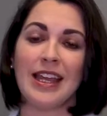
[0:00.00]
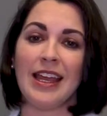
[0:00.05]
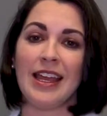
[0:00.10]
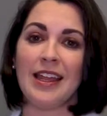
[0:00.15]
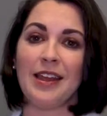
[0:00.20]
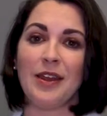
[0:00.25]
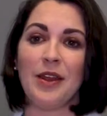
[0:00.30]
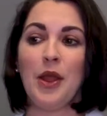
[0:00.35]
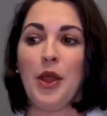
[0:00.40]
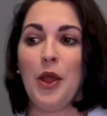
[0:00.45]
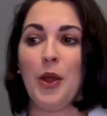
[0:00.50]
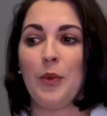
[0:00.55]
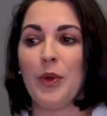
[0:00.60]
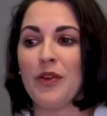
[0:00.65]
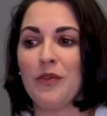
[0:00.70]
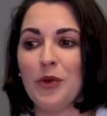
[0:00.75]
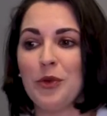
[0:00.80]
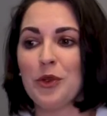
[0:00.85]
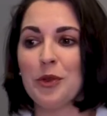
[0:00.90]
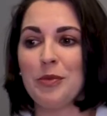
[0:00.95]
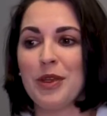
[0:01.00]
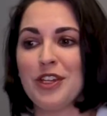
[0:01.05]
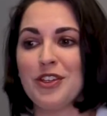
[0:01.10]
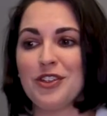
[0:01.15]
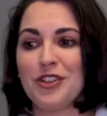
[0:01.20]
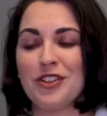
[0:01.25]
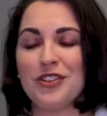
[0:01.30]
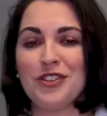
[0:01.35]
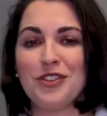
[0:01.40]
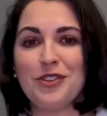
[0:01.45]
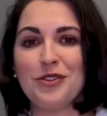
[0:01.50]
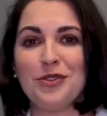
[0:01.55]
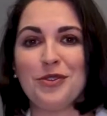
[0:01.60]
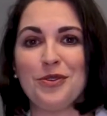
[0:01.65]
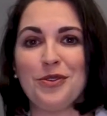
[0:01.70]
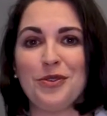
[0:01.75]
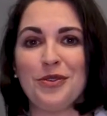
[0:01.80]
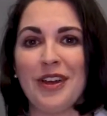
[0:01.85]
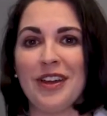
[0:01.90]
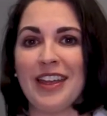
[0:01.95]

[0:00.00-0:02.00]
and we have older patients who,